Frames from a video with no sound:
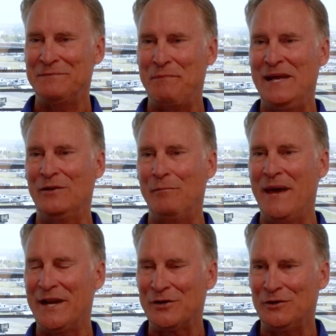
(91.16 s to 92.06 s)
Baylor
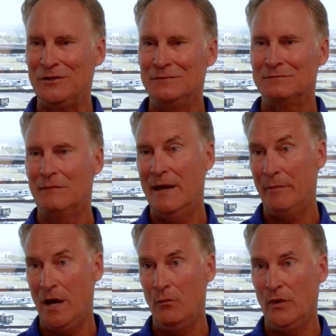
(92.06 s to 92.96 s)
Medical. My
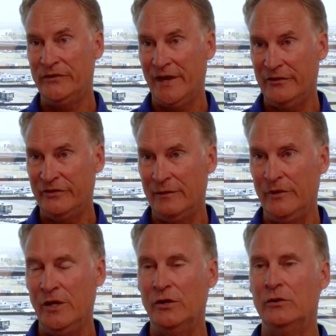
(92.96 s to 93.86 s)
mom went to
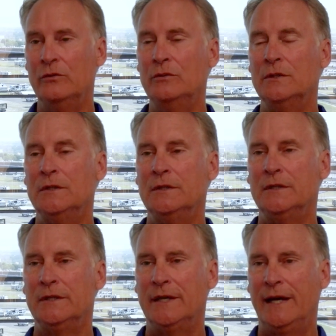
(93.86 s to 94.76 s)
SMU,
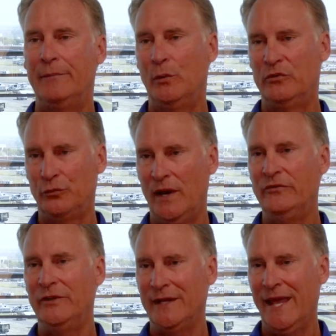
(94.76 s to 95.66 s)
uh, but was
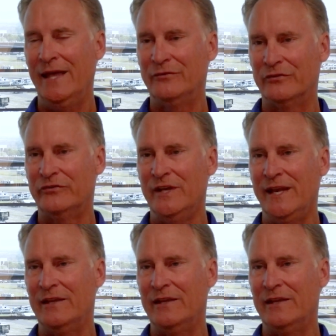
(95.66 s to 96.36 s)
raised in Kansas City.